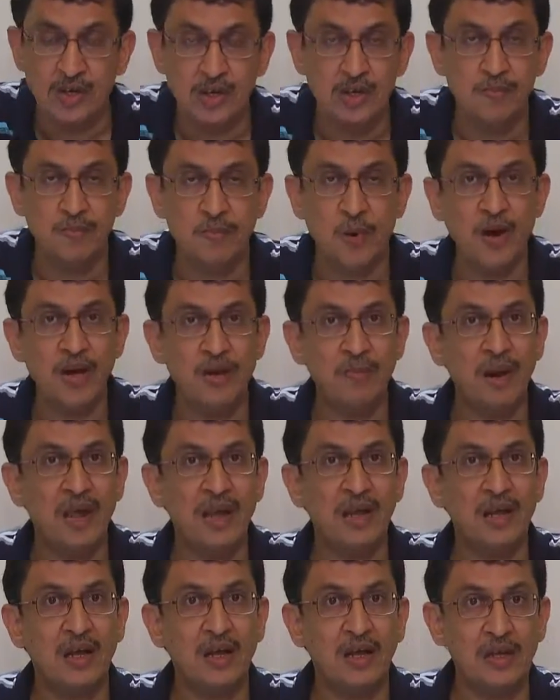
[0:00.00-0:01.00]
Point
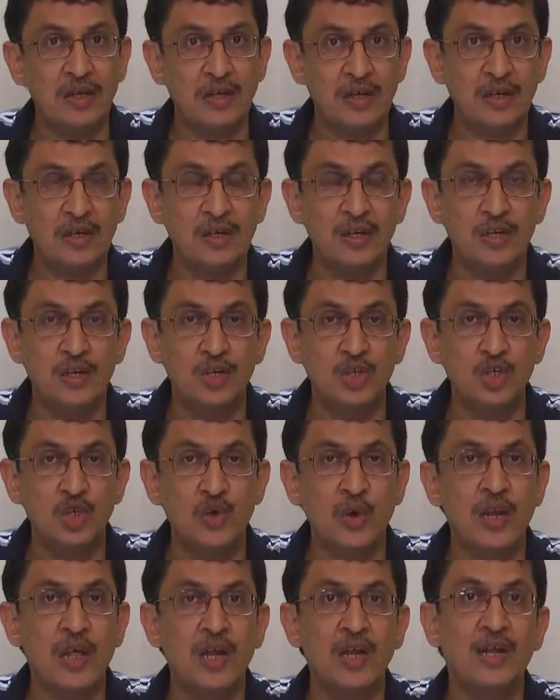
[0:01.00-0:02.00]
blank clear,
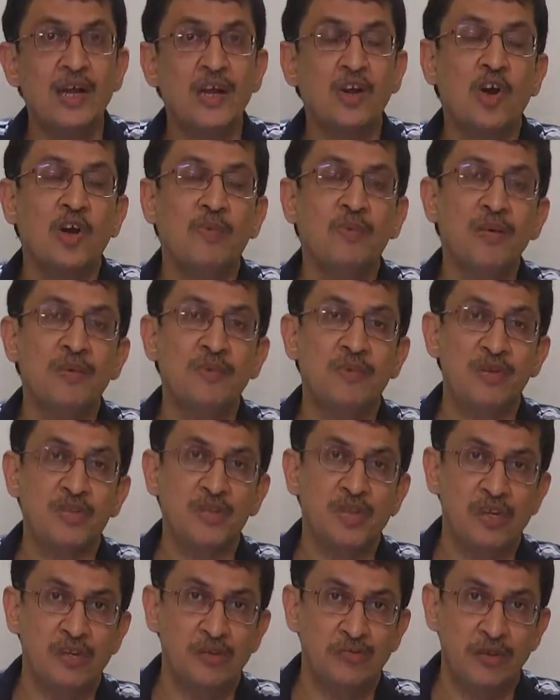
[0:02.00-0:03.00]
jewelry cannot be a
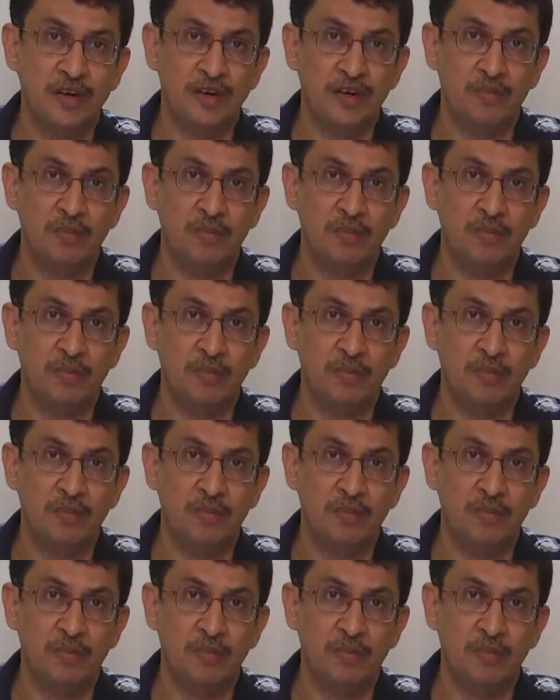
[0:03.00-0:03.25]
personal effect,